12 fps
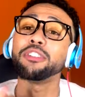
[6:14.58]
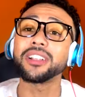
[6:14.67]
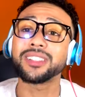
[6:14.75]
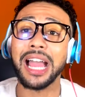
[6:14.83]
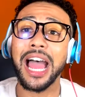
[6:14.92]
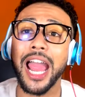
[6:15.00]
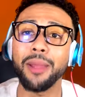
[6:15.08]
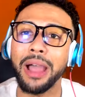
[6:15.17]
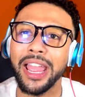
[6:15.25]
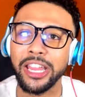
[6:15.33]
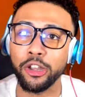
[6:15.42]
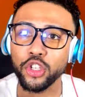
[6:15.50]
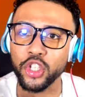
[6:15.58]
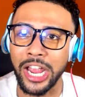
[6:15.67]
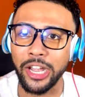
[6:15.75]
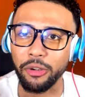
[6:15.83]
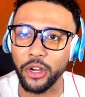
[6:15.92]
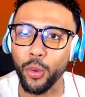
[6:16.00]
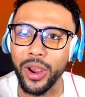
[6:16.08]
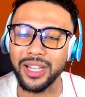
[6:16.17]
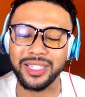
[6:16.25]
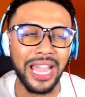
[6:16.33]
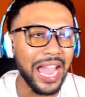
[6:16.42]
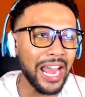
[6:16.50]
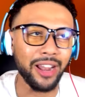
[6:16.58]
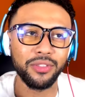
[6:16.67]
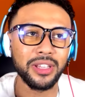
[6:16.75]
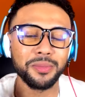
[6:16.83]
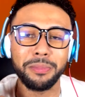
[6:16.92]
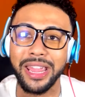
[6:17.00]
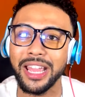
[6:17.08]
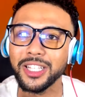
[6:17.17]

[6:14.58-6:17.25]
time I hear shiny Rayquaza out of this man's